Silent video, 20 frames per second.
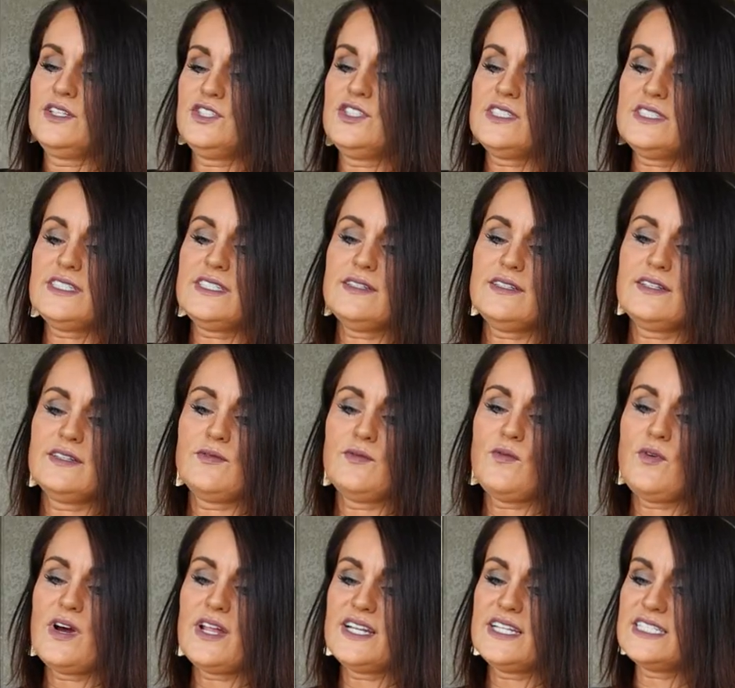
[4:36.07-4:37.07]
Just
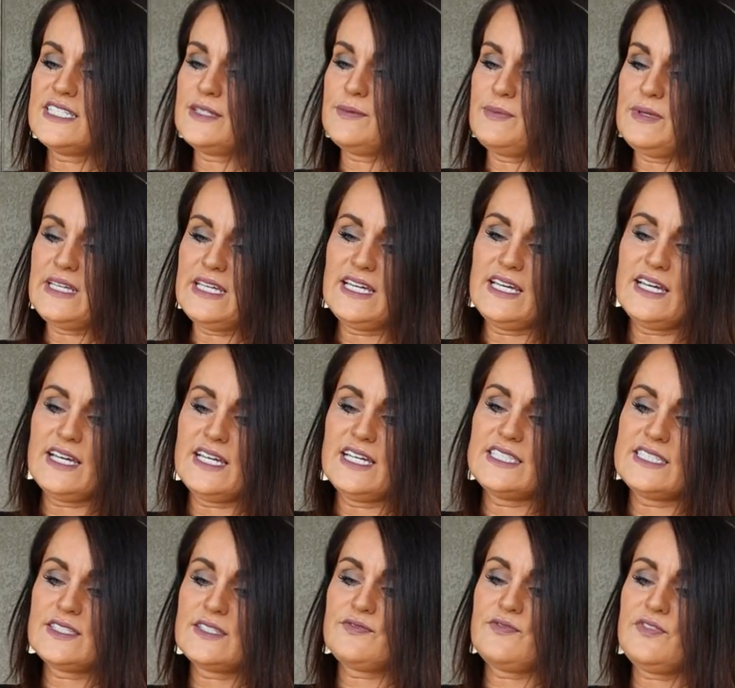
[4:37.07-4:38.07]
want it to be
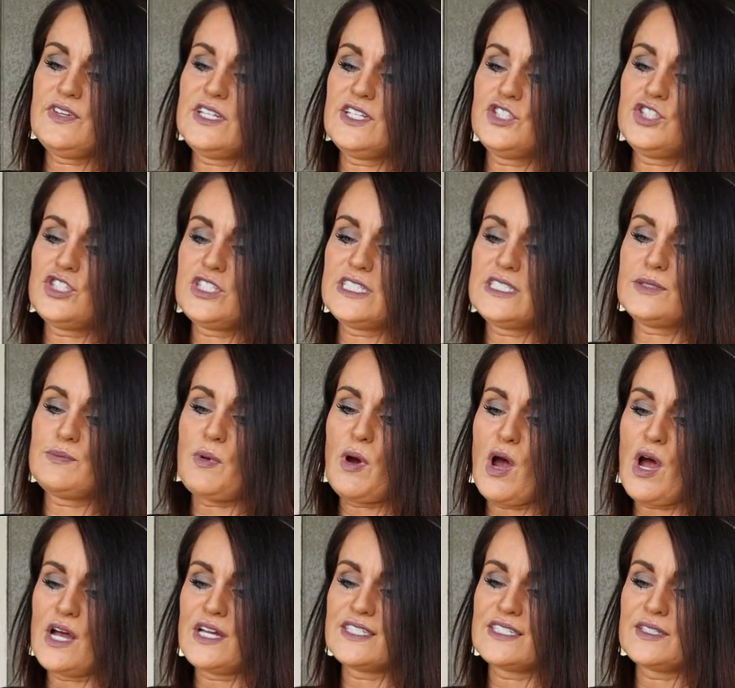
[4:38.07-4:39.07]
as finished as
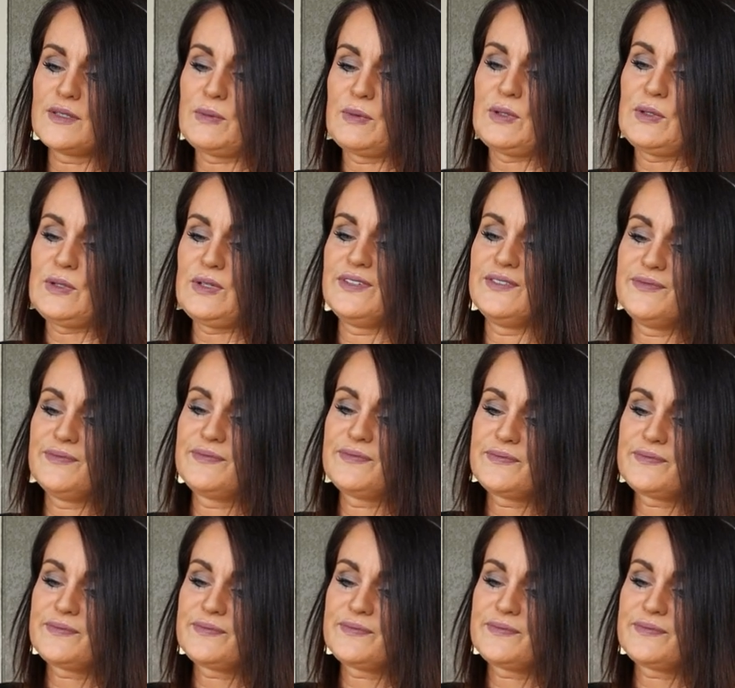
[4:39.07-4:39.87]
possible.